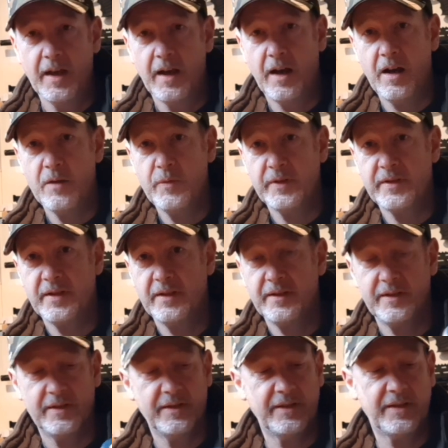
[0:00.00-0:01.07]
I would
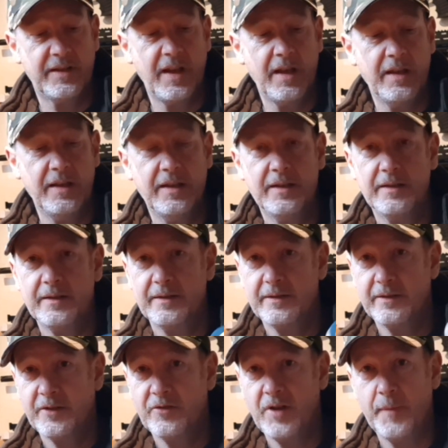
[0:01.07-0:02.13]
say
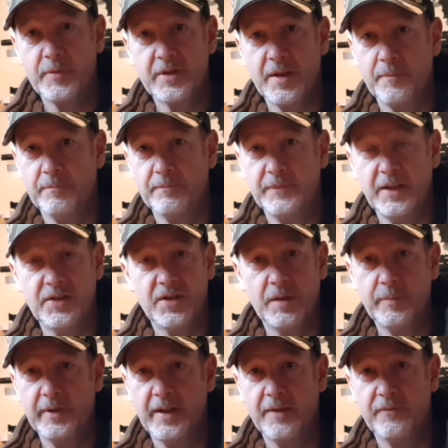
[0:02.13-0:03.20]
grab some. They're cheap
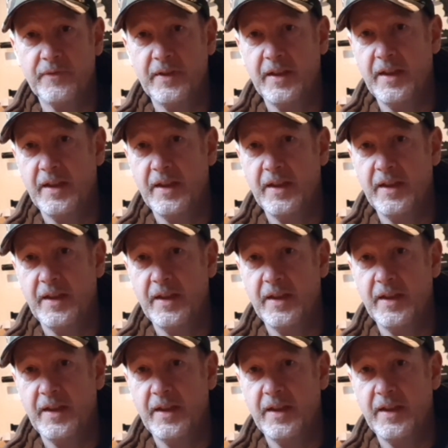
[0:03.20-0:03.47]
enough.